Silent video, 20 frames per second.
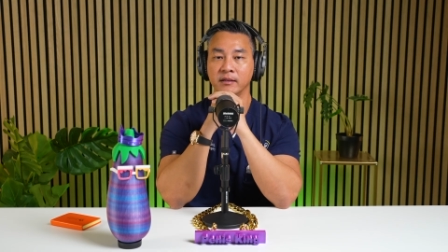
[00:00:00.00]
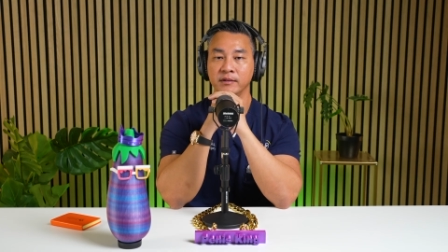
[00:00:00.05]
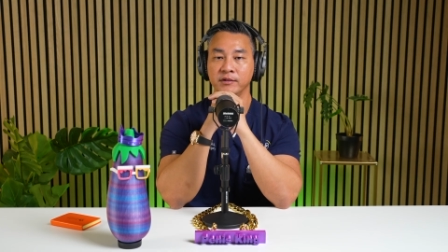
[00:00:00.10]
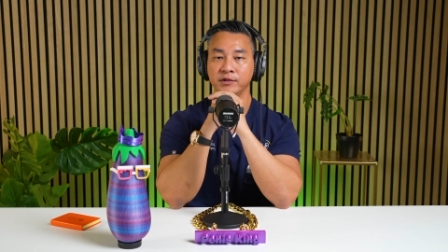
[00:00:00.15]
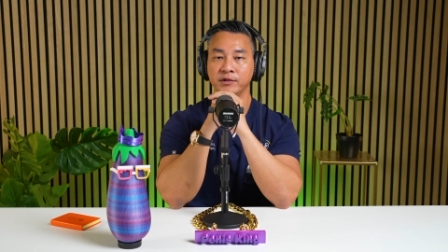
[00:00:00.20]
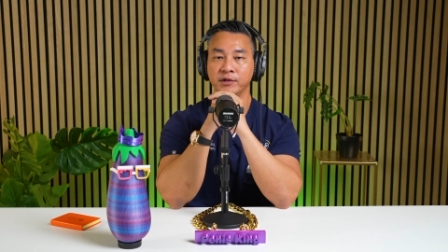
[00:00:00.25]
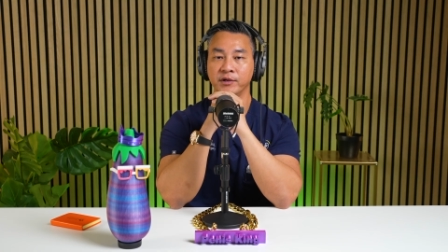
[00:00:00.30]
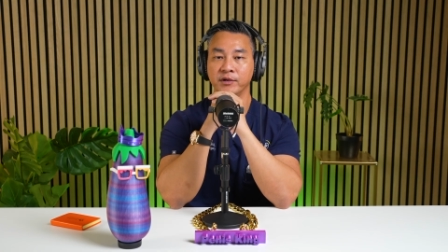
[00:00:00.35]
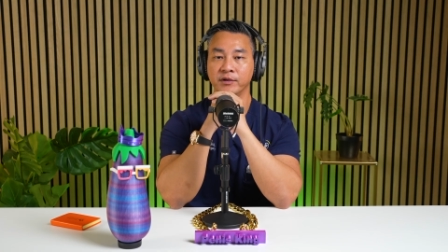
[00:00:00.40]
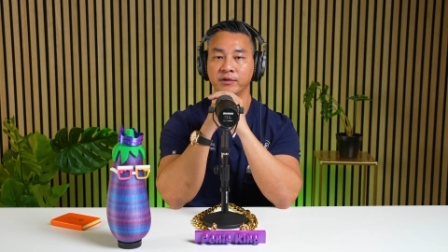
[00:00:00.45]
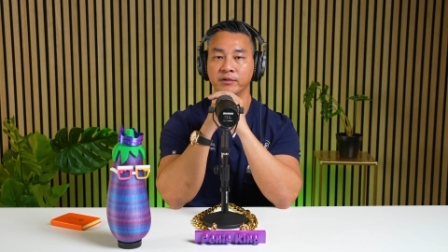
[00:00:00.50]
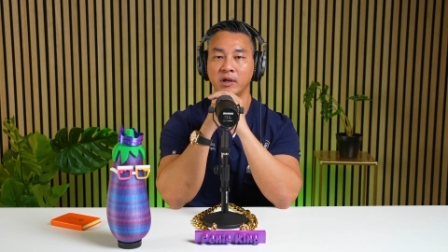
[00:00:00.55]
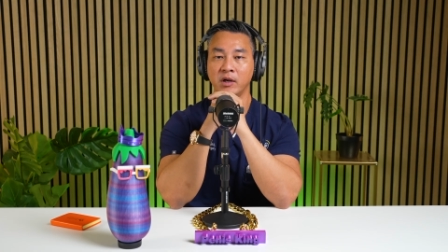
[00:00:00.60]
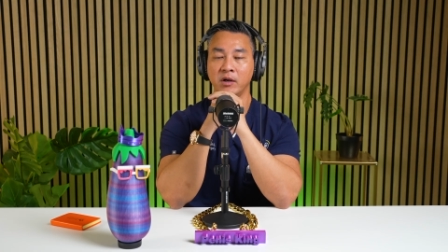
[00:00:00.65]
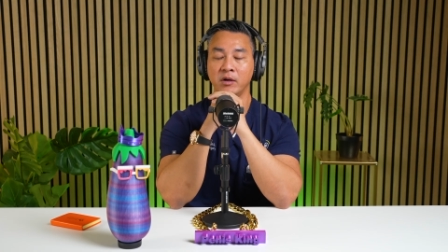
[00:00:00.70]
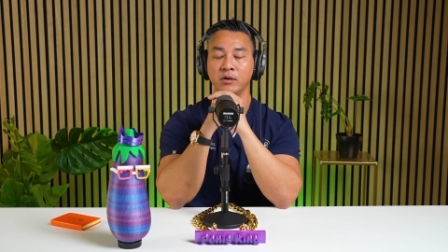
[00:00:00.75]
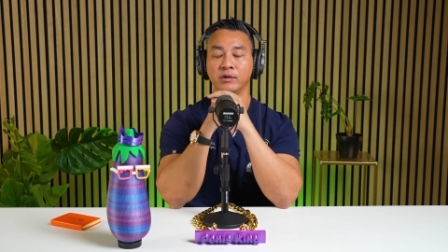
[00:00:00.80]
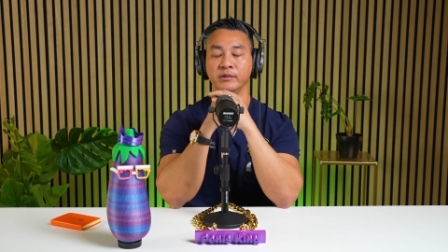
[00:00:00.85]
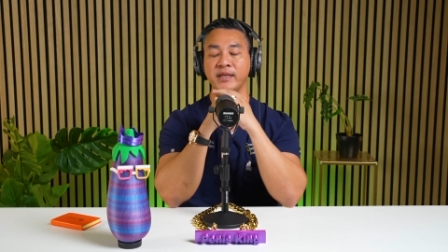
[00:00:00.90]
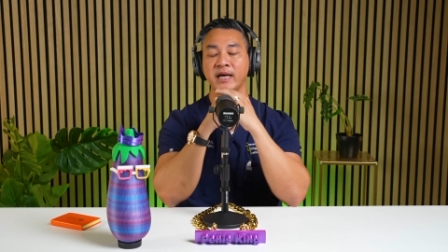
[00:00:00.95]
you know,
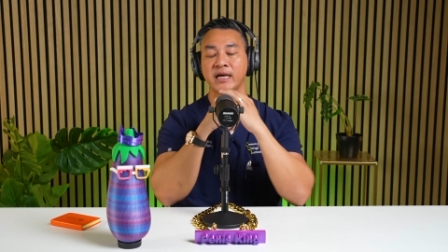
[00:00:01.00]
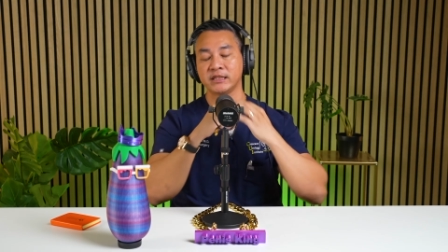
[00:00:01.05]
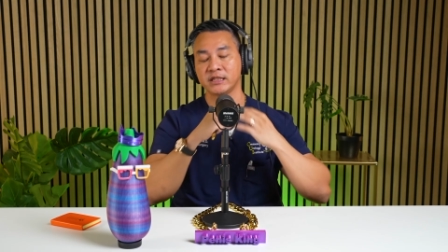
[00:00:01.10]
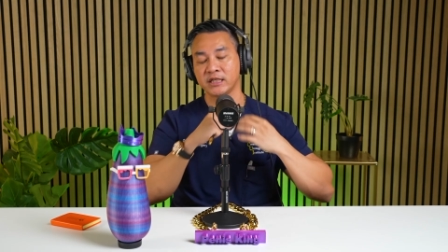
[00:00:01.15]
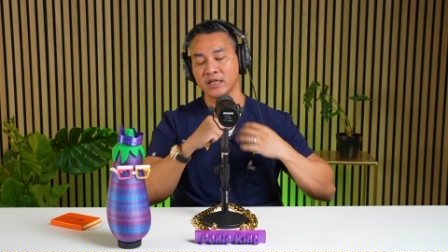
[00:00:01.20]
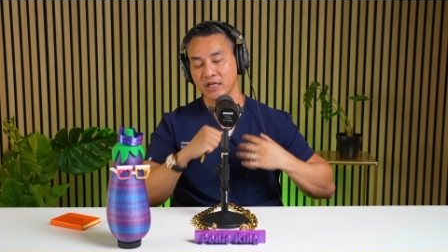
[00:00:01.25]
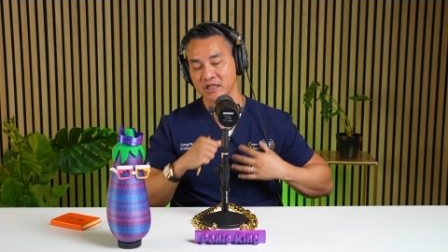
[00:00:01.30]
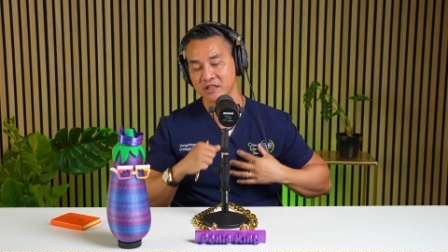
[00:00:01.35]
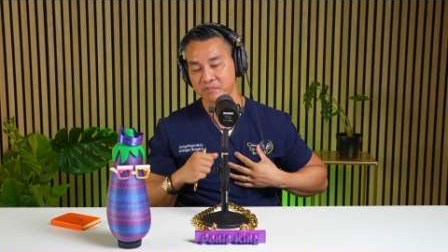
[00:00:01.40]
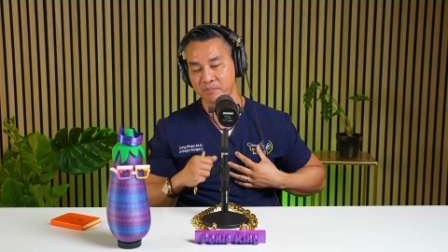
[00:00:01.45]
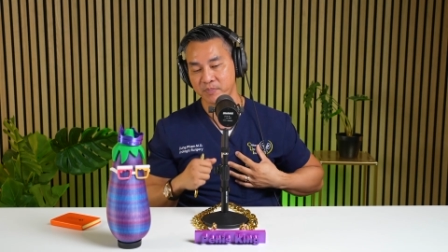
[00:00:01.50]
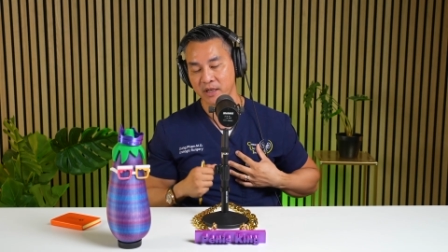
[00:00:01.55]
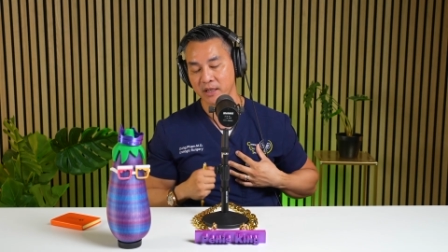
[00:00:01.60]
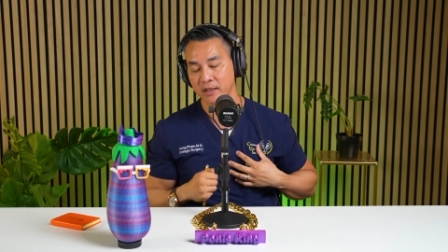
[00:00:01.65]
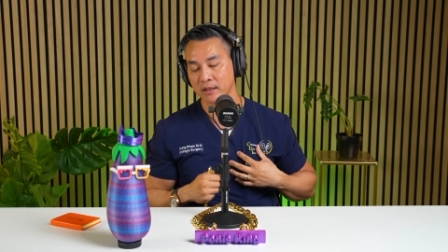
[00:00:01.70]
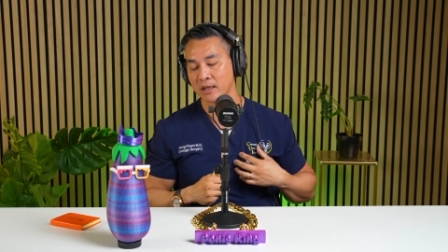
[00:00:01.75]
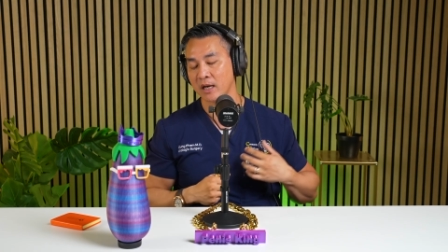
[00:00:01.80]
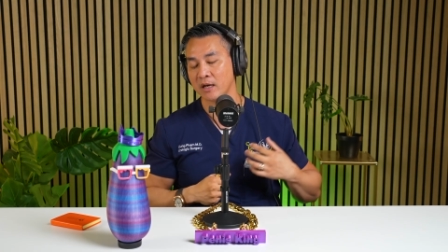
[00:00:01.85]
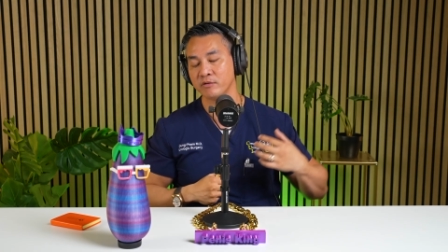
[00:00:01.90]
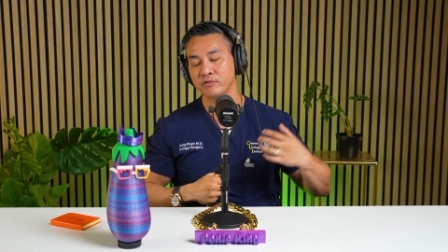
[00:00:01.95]
oh, that chest
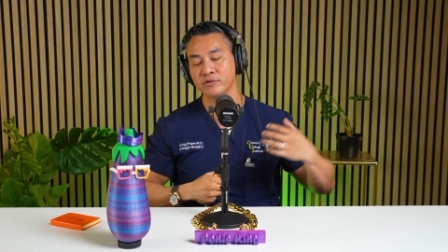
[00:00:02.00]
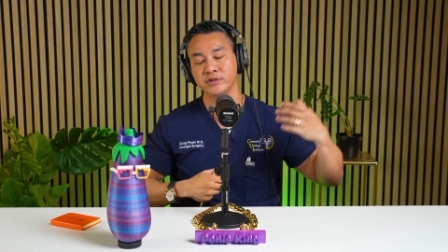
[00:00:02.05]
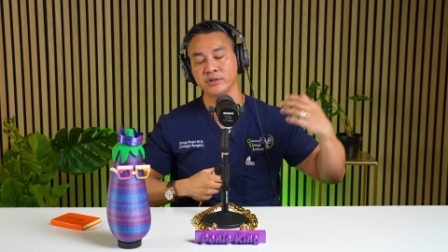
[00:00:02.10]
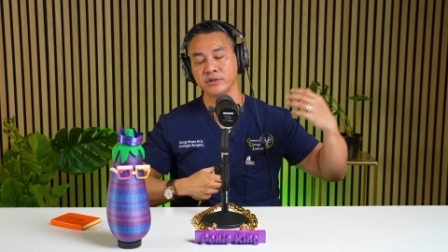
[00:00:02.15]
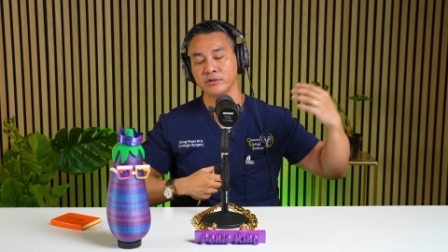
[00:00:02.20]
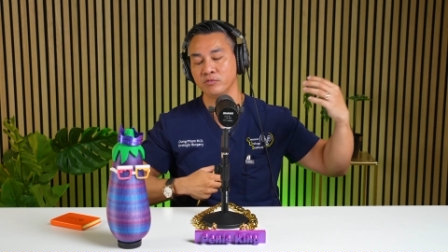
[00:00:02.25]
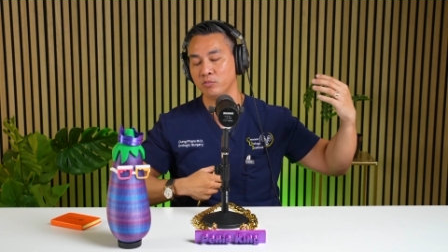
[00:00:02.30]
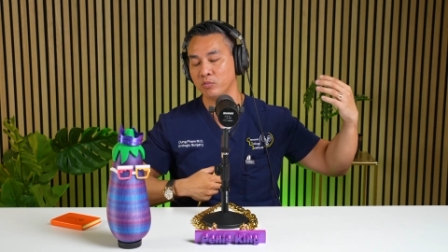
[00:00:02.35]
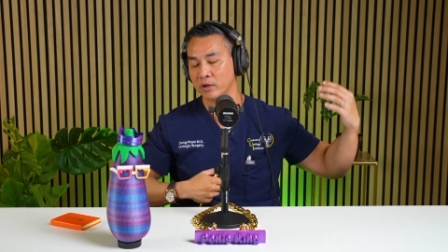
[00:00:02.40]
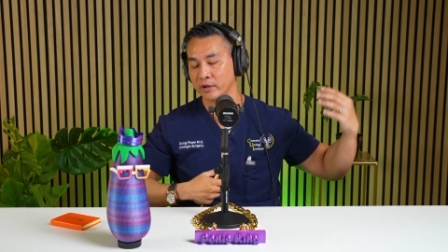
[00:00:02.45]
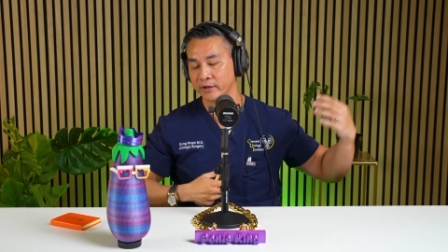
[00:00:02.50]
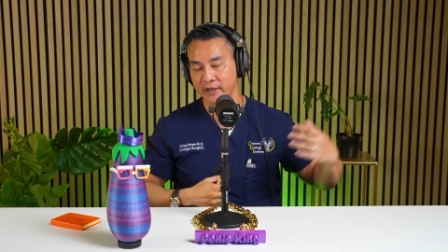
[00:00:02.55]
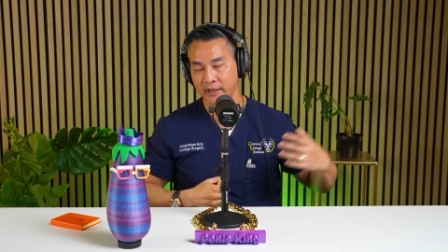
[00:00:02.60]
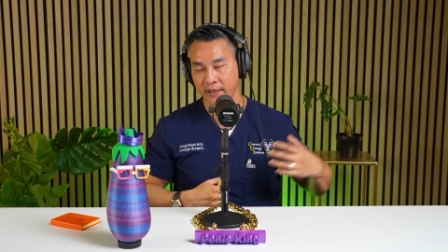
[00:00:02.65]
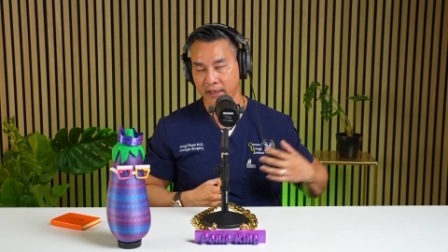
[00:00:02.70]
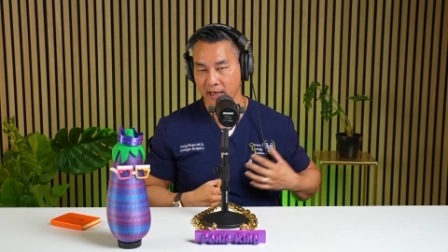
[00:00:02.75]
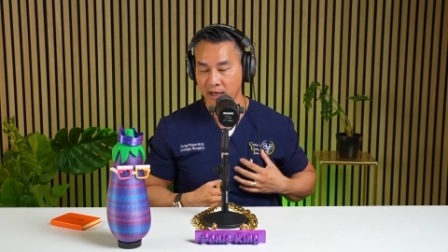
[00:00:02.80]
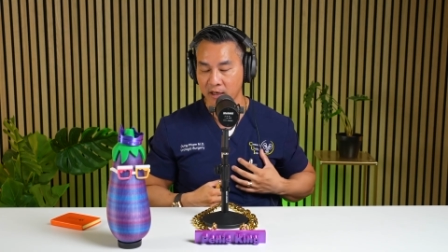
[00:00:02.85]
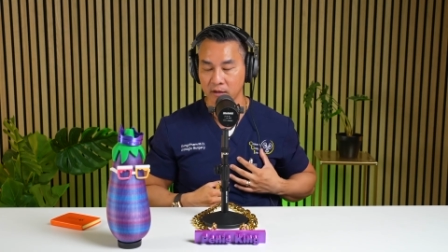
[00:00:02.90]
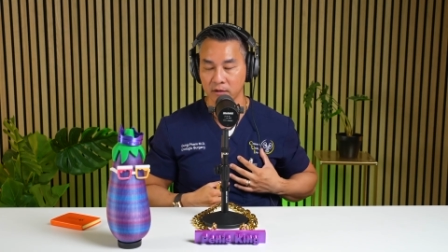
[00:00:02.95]
pain, I was just
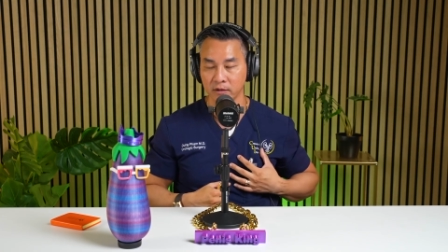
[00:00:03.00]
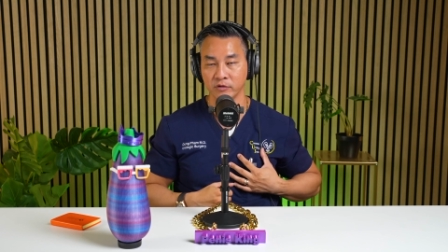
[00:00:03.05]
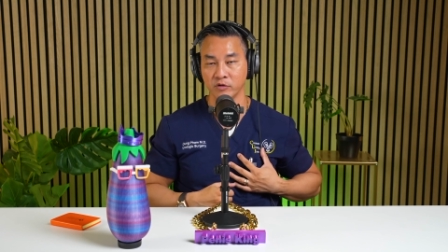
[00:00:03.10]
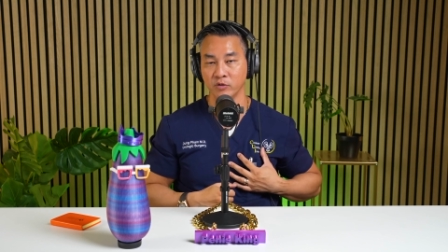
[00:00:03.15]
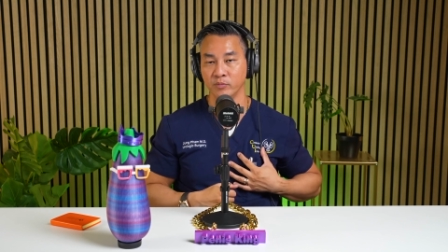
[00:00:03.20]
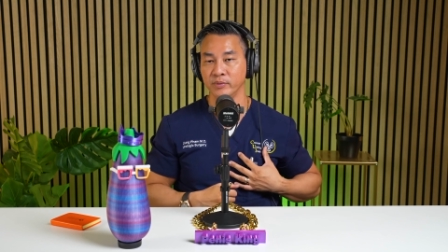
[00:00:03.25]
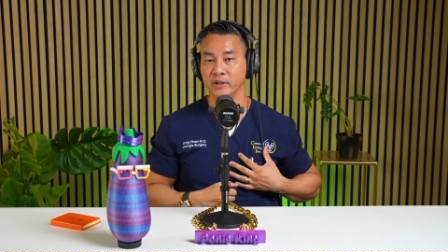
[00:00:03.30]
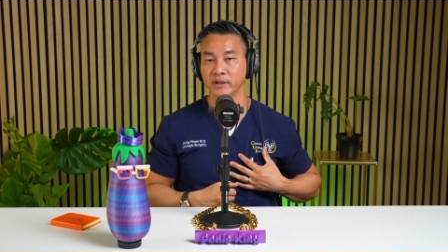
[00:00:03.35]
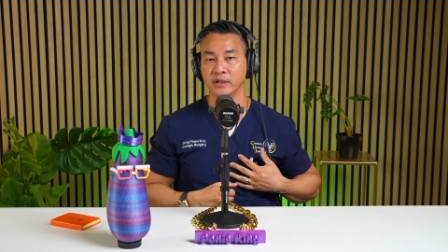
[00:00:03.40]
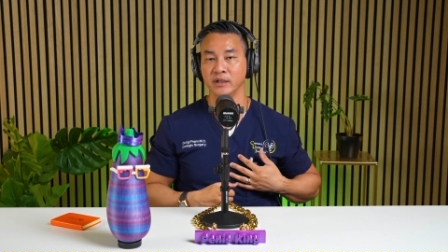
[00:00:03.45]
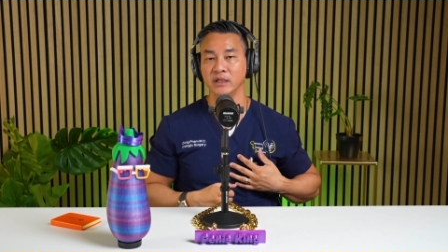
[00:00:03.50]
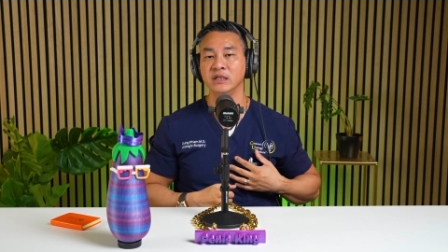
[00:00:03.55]
working out a little bit,